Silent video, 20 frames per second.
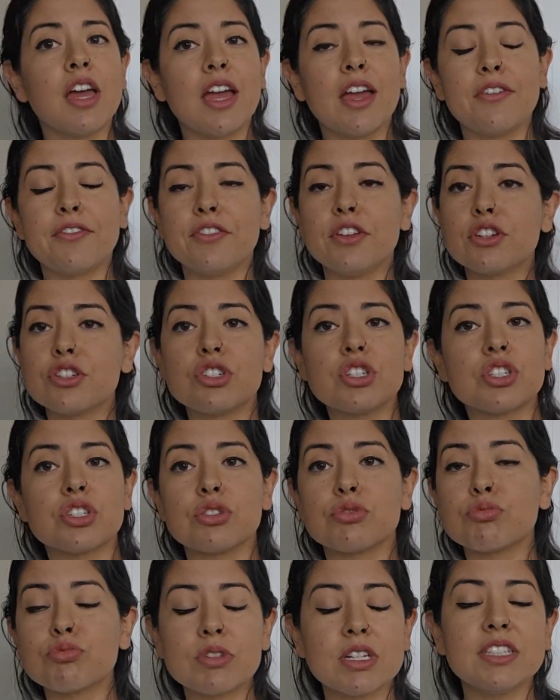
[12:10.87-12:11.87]
If you're just
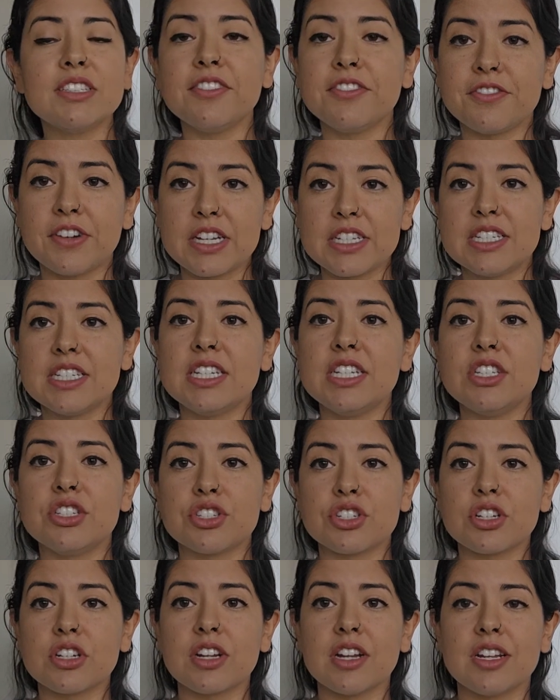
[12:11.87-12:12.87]
a really fun
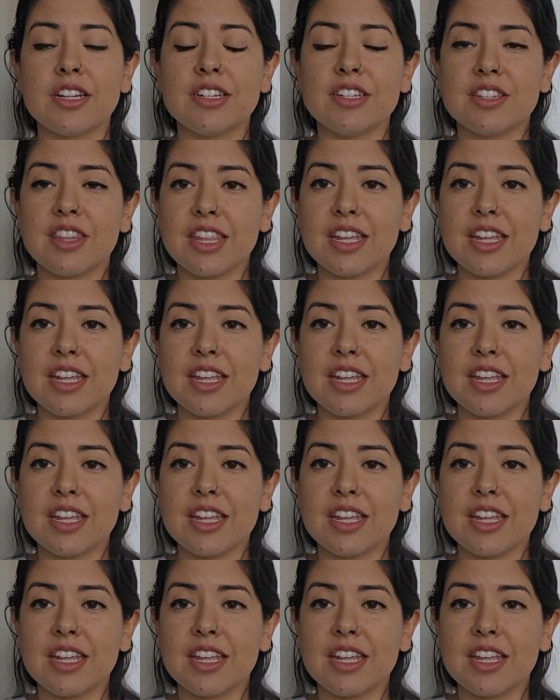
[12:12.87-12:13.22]
teacher and